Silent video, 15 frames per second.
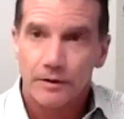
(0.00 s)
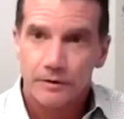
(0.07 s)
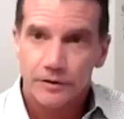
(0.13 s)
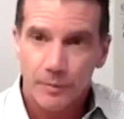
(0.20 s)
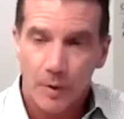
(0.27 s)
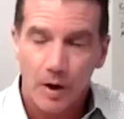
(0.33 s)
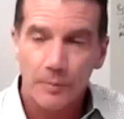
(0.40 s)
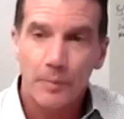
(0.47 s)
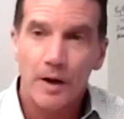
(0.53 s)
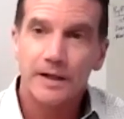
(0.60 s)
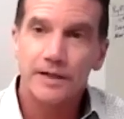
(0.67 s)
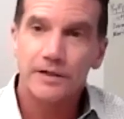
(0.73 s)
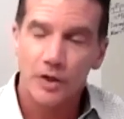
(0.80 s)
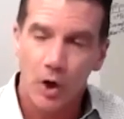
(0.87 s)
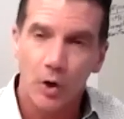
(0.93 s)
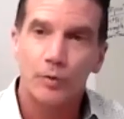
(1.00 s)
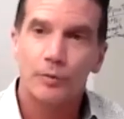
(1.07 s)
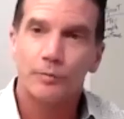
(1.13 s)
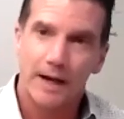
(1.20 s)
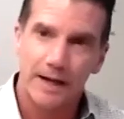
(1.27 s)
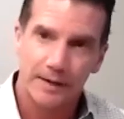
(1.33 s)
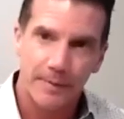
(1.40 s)
SmartBug is
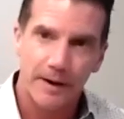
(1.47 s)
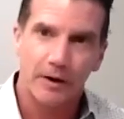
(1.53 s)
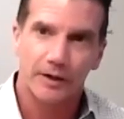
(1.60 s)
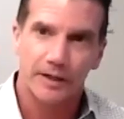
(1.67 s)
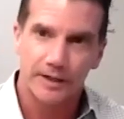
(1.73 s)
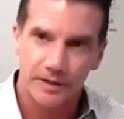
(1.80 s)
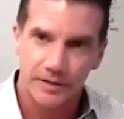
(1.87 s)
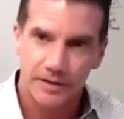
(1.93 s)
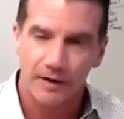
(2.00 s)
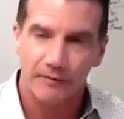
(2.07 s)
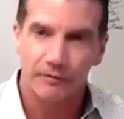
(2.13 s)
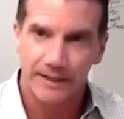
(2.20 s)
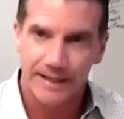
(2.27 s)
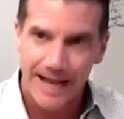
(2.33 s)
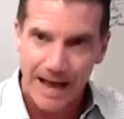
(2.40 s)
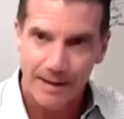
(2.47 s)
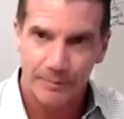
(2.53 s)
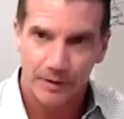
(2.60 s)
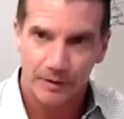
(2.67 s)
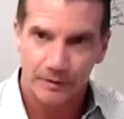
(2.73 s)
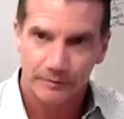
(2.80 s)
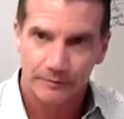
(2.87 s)
owned by American Discovery
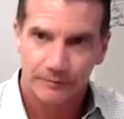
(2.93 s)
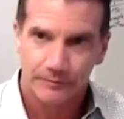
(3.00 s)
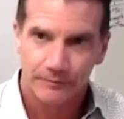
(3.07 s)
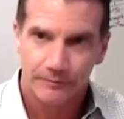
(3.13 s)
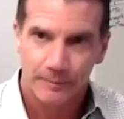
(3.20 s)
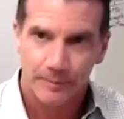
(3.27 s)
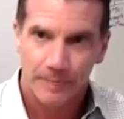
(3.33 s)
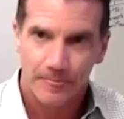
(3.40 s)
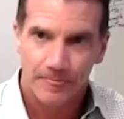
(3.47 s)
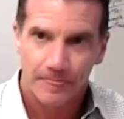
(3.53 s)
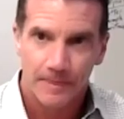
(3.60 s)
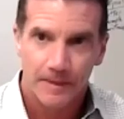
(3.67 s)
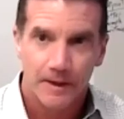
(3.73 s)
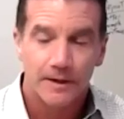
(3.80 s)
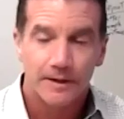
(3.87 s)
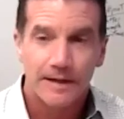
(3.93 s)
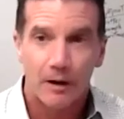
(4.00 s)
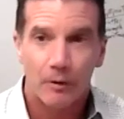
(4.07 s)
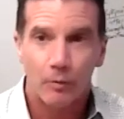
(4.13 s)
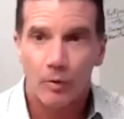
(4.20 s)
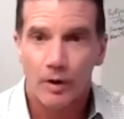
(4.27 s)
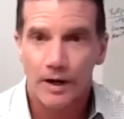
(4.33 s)
Capital.
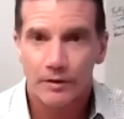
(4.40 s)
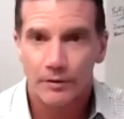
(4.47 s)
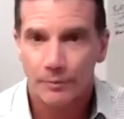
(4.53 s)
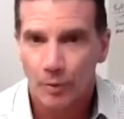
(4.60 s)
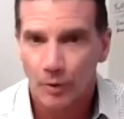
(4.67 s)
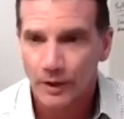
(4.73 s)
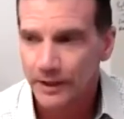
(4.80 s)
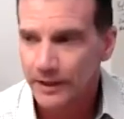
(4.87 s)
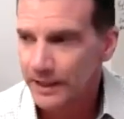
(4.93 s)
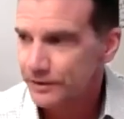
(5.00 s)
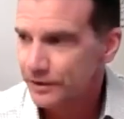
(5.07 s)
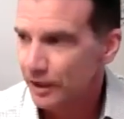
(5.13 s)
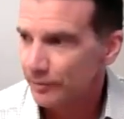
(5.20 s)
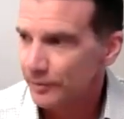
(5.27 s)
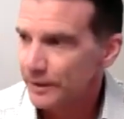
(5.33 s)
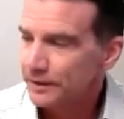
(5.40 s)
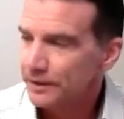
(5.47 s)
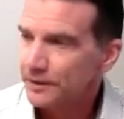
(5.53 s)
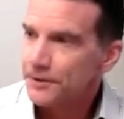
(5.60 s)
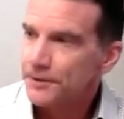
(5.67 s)
Now, one other point on that, Jeremy.